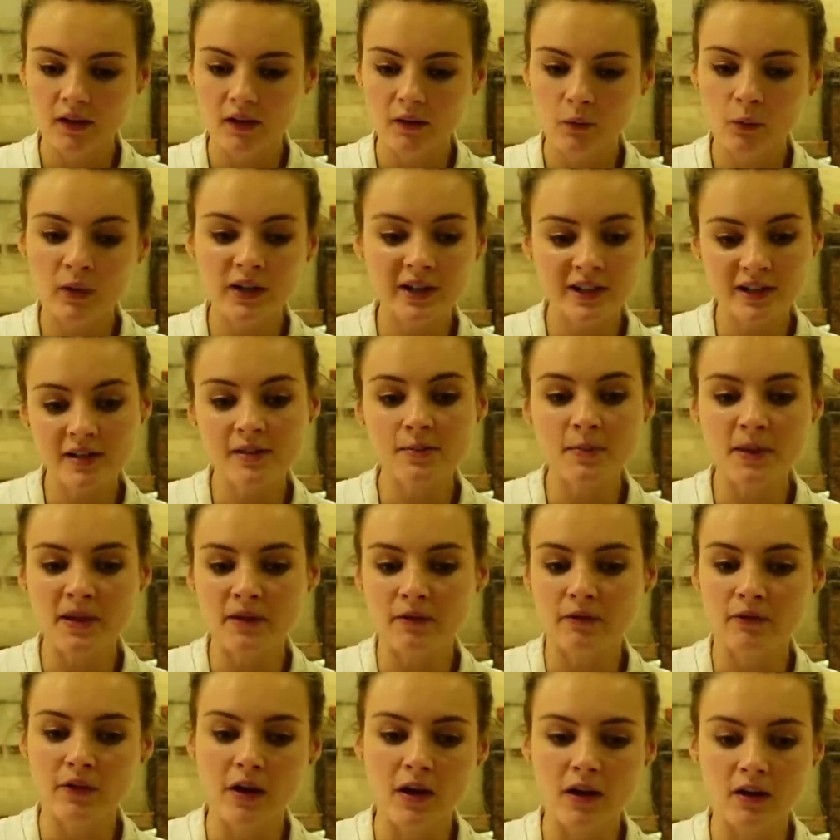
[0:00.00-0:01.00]
which has been
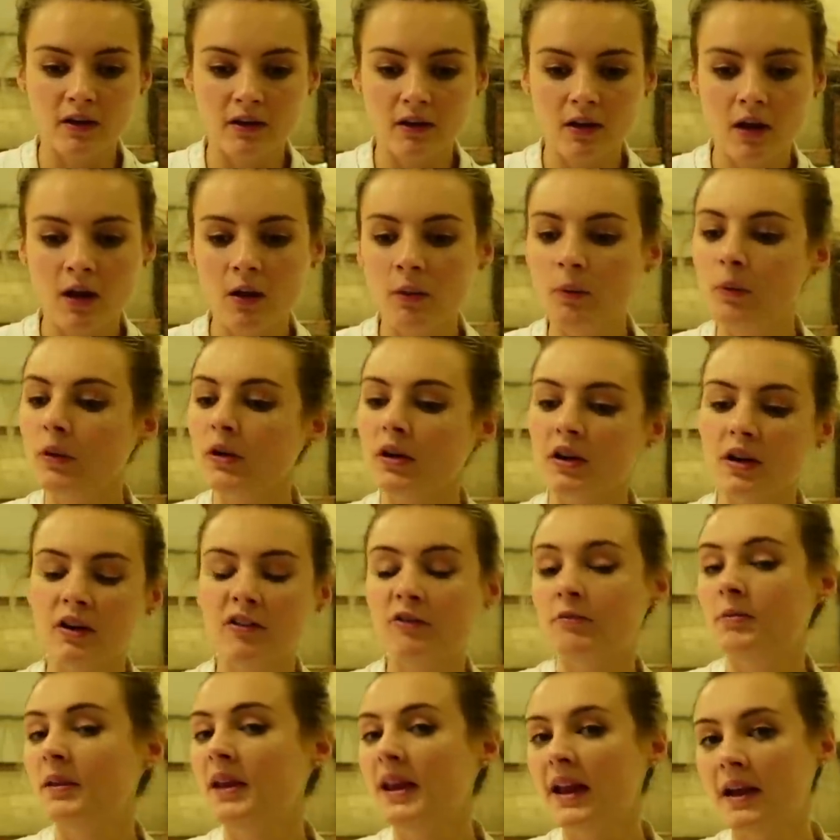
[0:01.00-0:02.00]
fine. I wouldn't
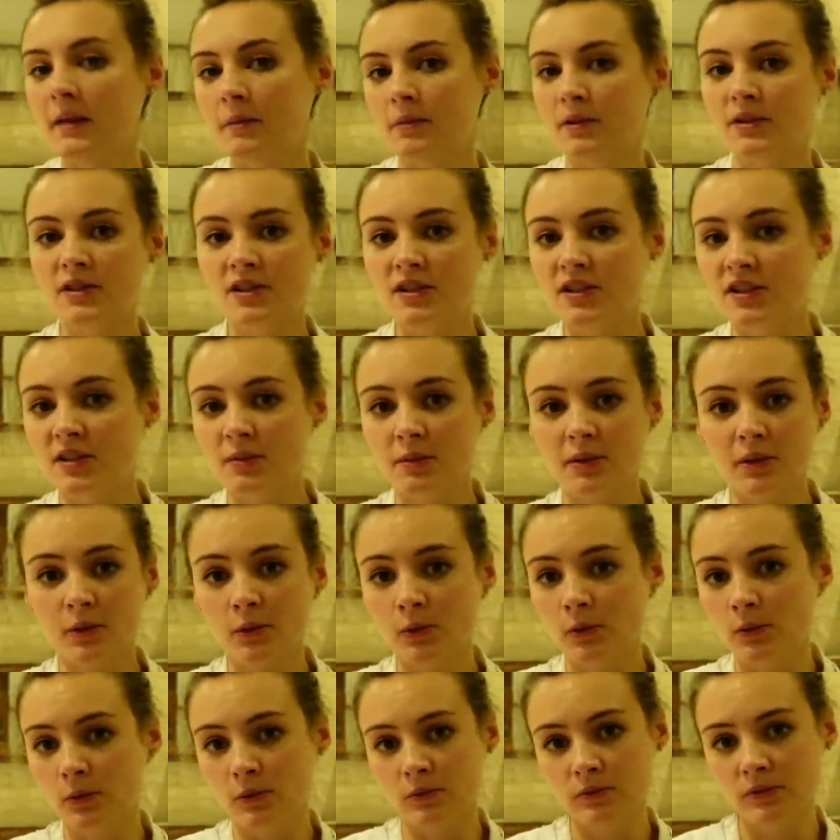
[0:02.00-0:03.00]
have been able to do it
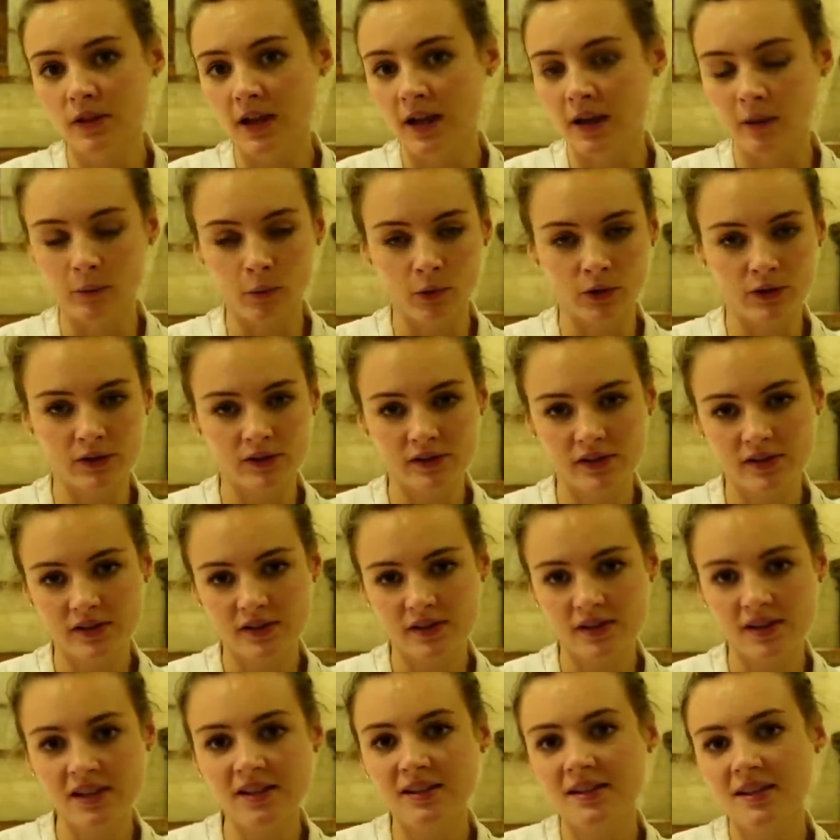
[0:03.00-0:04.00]
all at
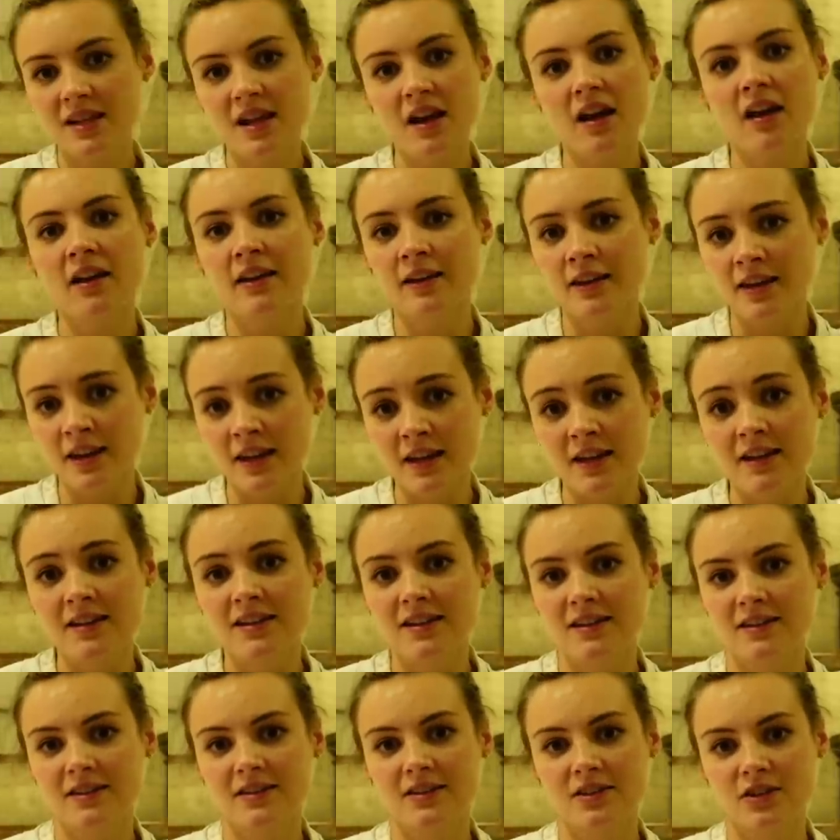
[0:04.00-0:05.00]
once. This year I
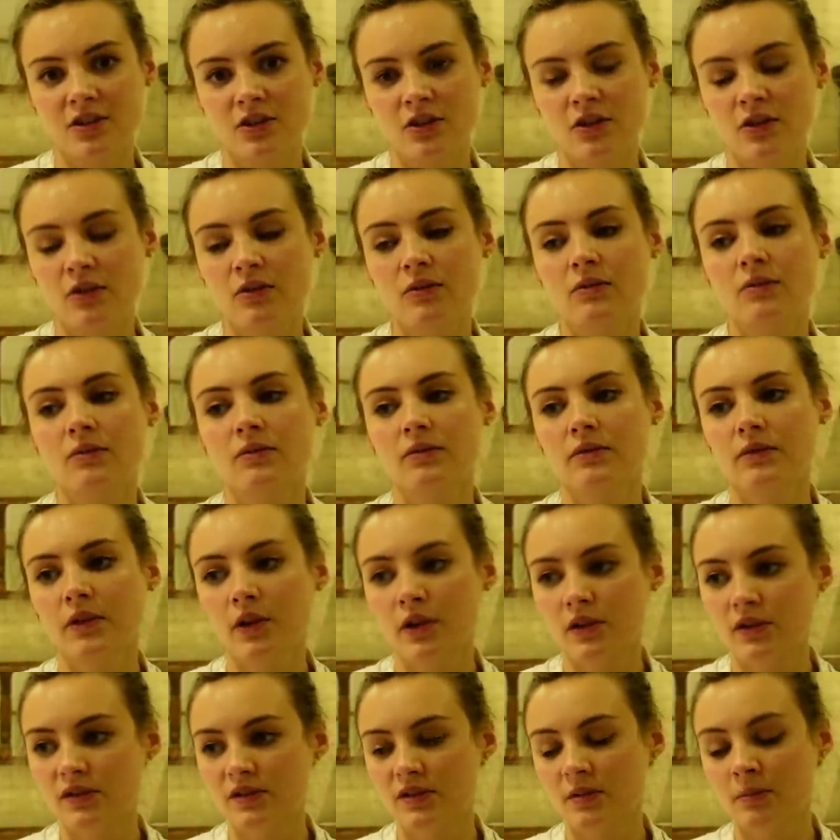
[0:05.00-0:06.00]
needed to
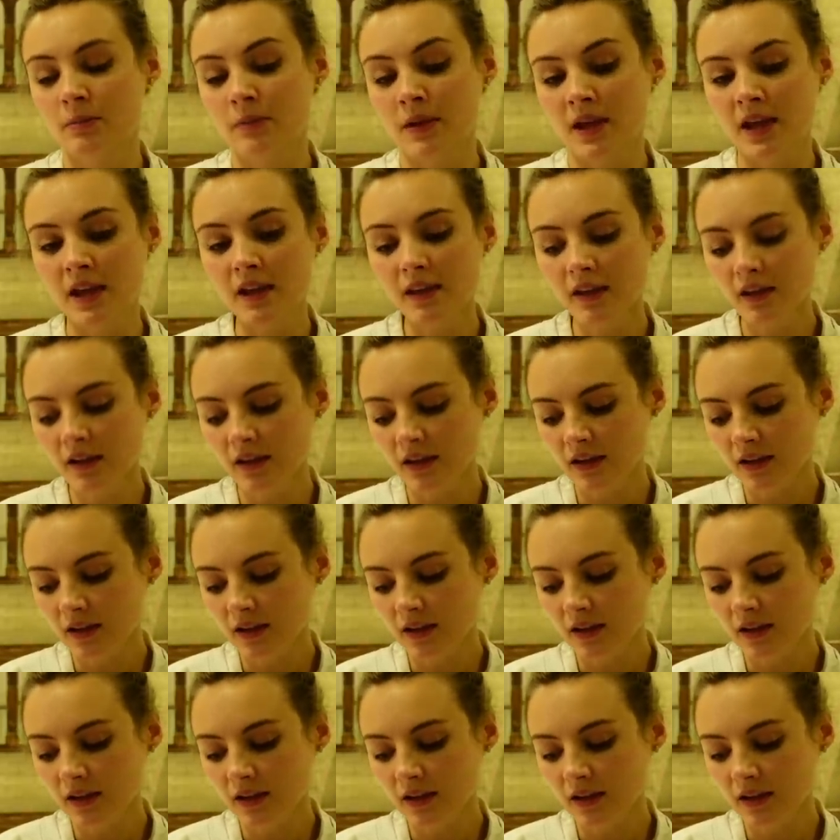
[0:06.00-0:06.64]
focus on me.